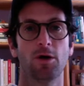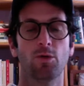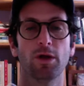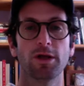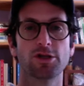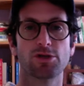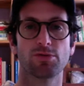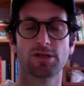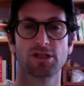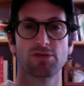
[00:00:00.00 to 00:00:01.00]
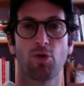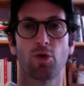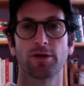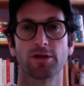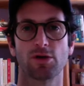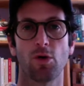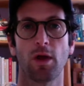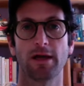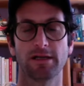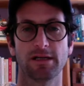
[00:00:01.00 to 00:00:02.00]
really just was exploring this whole
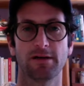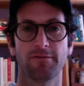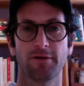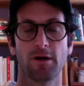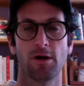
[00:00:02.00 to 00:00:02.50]
idea of,